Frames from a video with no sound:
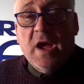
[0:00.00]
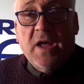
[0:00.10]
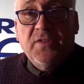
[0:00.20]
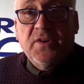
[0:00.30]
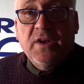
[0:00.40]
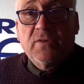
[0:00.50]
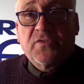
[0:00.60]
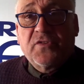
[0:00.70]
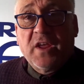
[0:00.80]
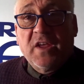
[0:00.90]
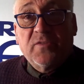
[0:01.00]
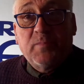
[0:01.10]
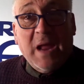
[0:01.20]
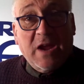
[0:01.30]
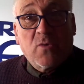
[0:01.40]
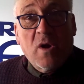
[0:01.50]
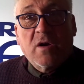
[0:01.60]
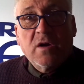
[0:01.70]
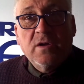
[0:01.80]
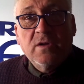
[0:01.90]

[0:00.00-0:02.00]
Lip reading: and the nearest thing is BlackRock.